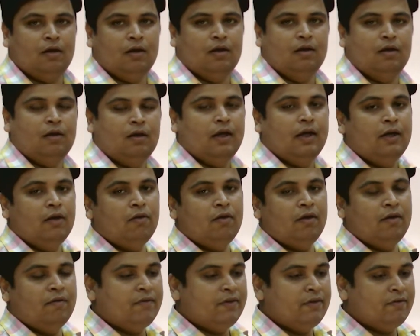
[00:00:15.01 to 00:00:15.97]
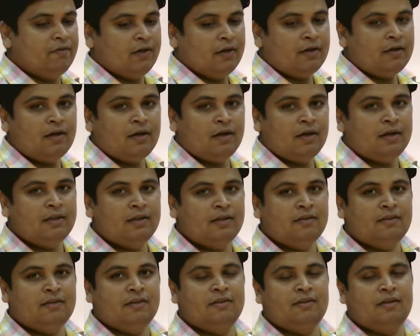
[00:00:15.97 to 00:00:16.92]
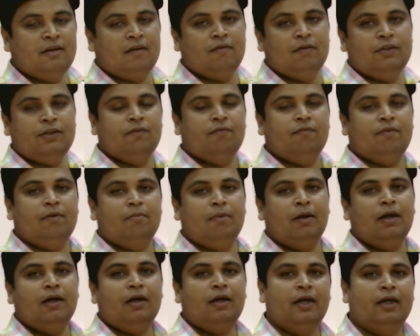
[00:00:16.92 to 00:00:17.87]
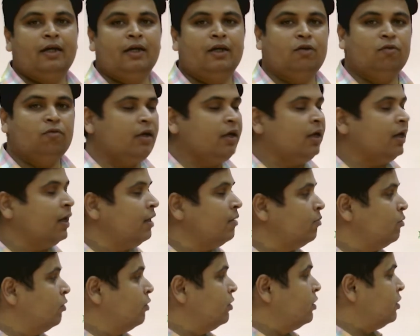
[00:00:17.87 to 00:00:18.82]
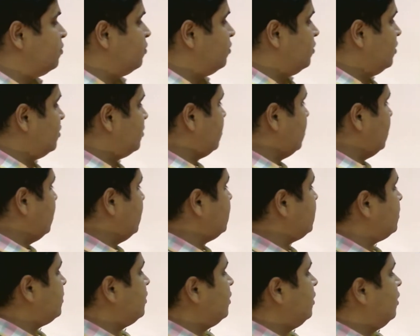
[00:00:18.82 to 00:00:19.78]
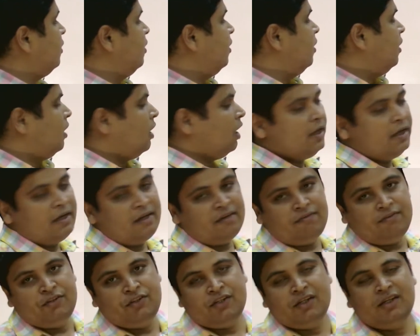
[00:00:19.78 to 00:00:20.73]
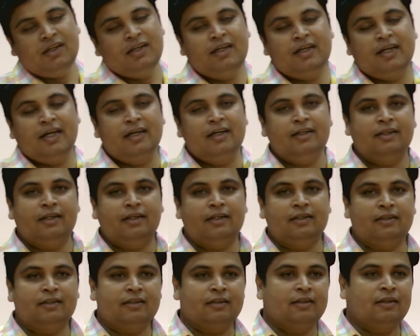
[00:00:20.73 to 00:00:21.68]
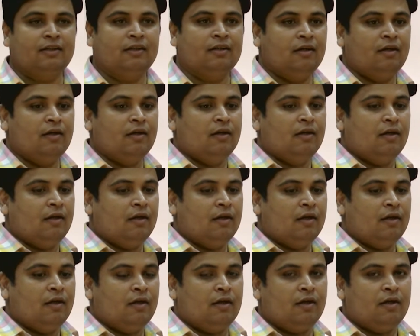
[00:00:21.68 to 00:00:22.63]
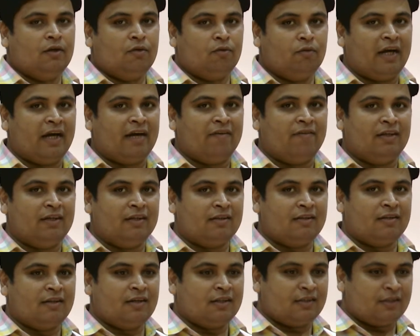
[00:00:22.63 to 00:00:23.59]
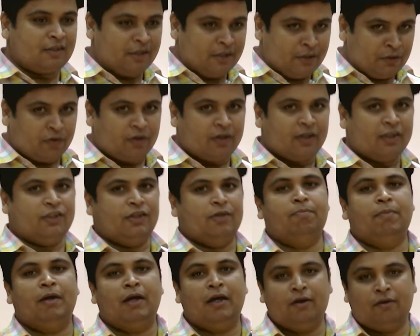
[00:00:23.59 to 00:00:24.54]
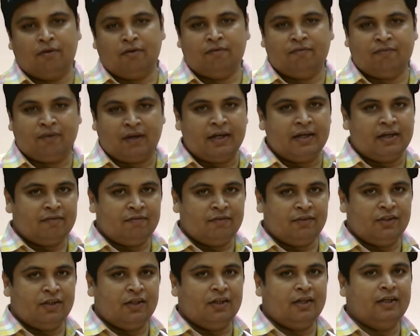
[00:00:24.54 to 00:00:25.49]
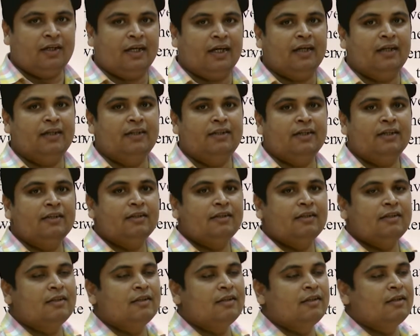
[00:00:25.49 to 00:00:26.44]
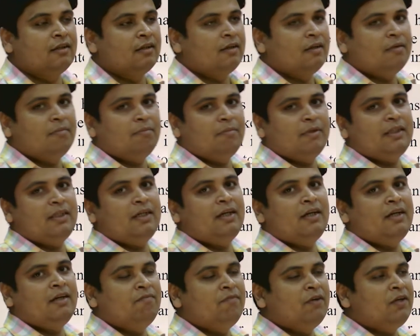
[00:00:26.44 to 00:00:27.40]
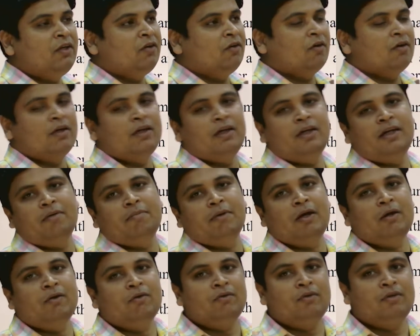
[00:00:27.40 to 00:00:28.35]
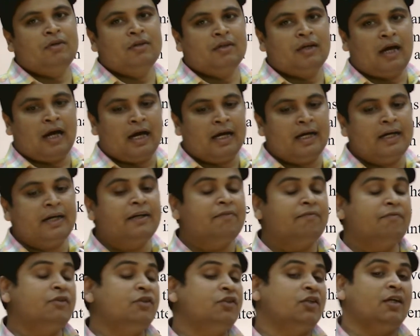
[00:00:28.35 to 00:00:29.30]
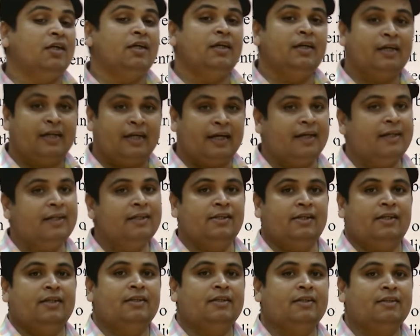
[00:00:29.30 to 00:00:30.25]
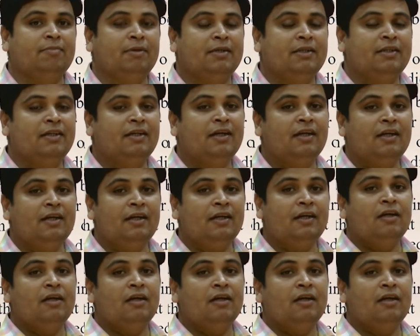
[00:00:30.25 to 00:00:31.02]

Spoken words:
Hello everyone, this is Sarvachan Verma and today I am going to discuss artificial intelligence. Today I will discuss introduction part of artificial intelligence. Basically, if we are talking about artificial intelligence, basically